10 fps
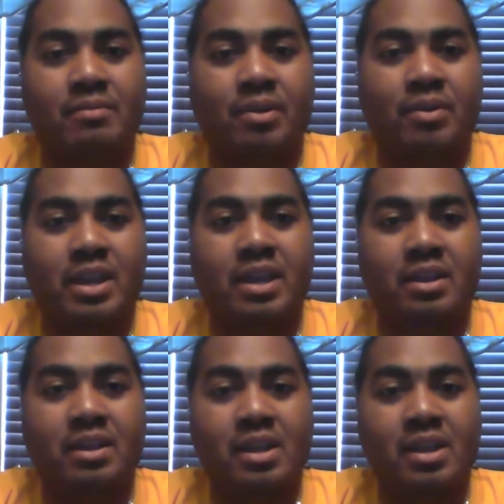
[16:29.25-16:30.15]

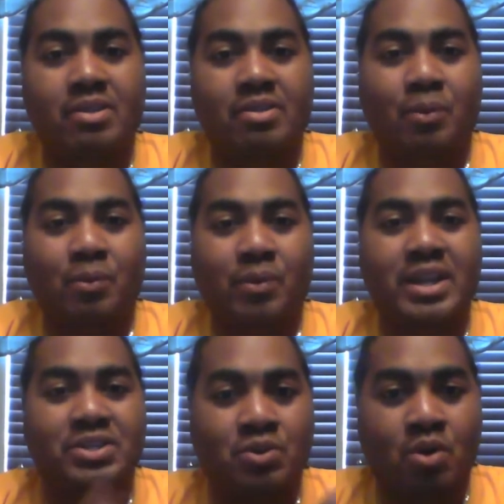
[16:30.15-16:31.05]
Okay, the
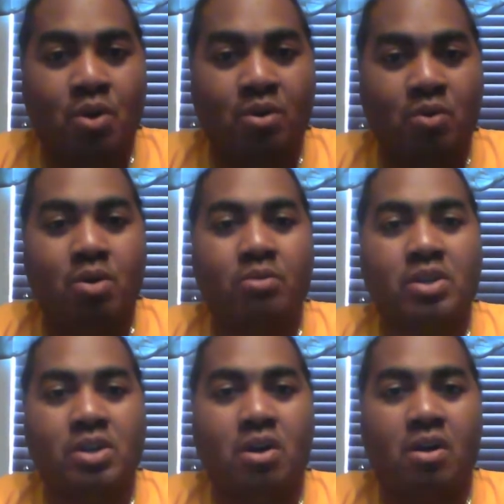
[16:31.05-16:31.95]
race, quote
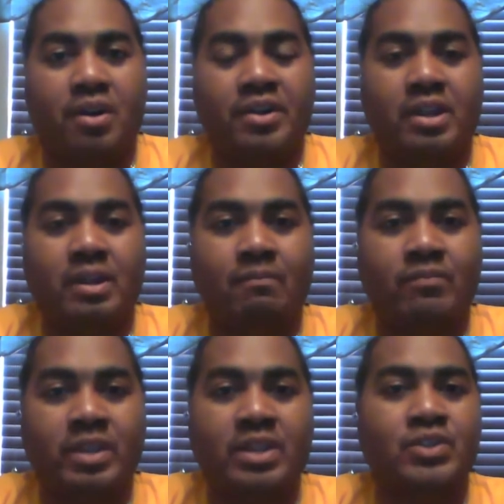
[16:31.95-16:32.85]
unquote, card
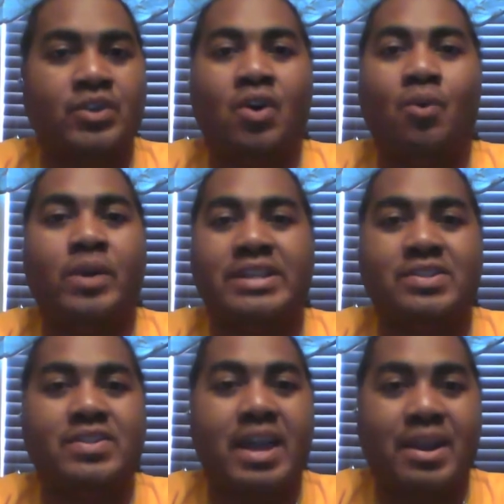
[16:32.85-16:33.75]
is
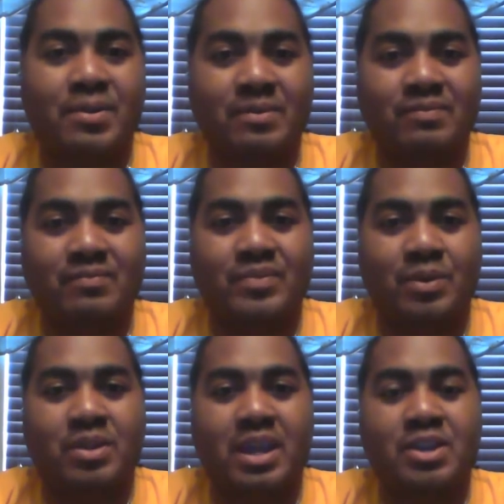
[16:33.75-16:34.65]
always there.
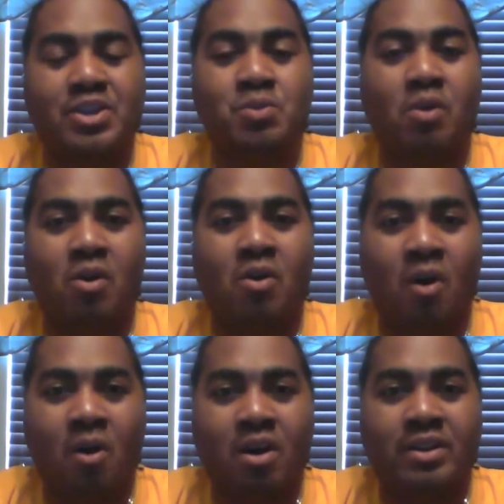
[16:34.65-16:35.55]
Okay, you are
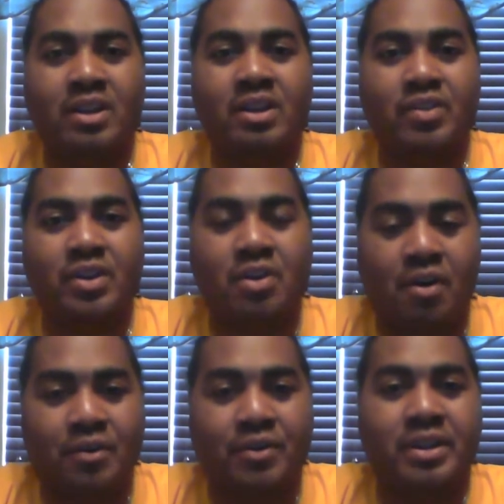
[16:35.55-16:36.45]
on the
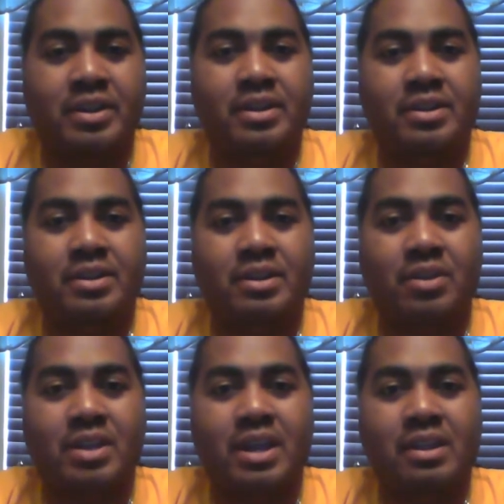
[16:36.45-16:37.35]
card.
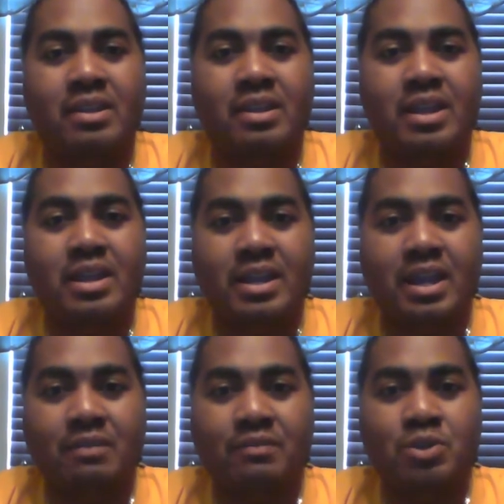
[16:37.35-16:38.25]
Okay,
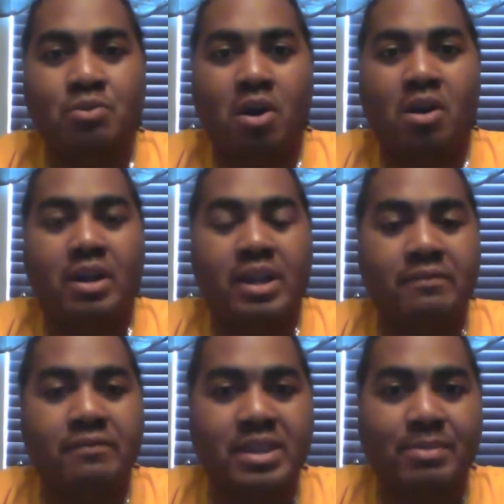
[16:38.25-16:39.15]
if you are a
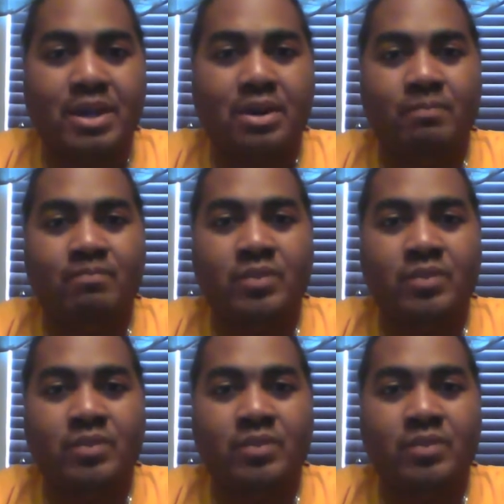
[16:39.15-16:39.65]
female,